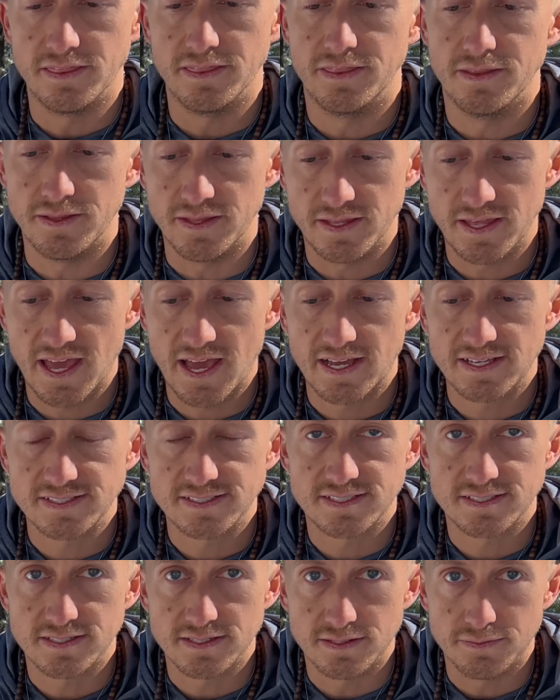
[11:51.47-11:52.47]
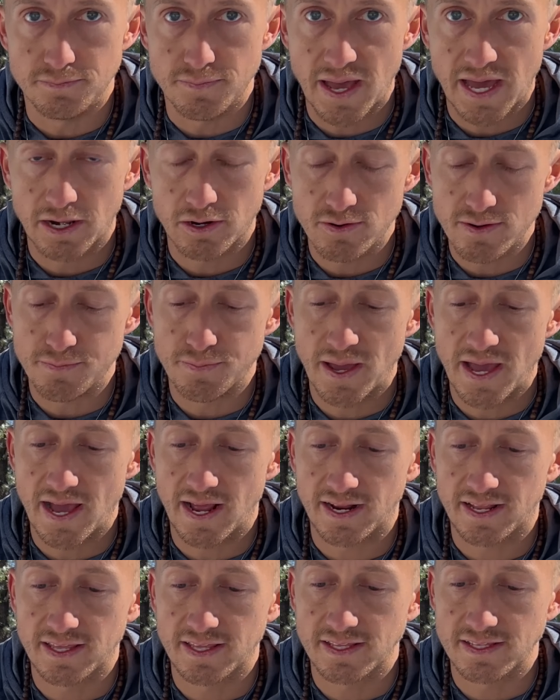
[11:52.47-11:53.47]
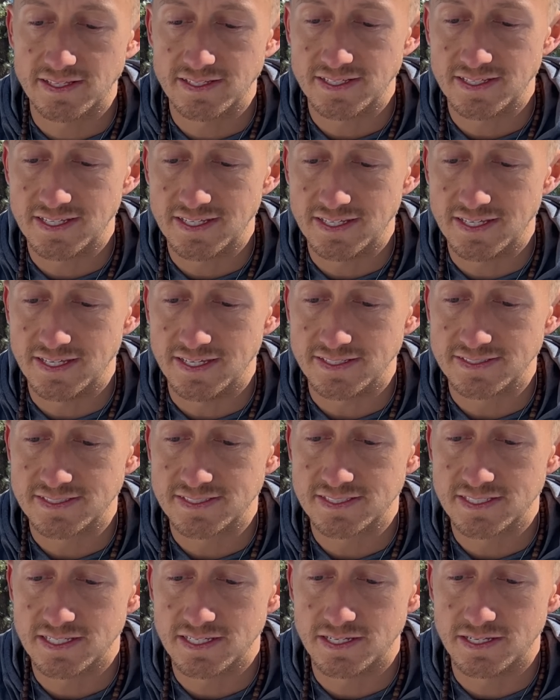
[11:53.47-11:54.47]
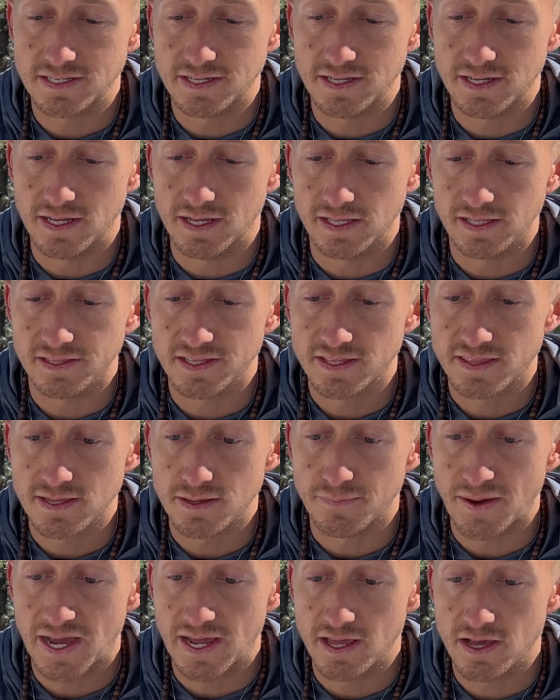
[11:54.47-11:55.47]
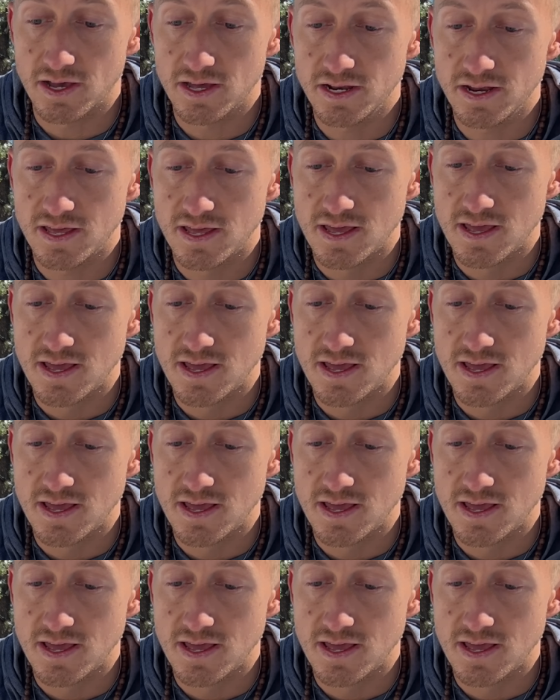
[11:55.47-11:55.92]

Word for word: that has the battery pack it's uh, lithium ion